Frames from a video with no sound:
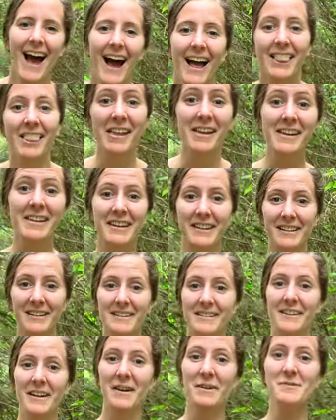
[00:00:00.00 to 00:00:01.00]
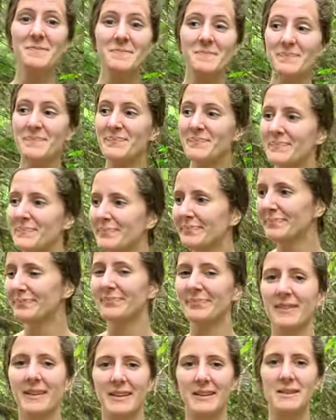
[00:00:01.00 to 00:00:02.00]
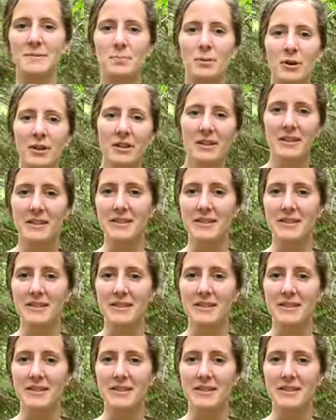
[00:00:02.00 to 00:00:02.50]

I like it, you know? It's pretty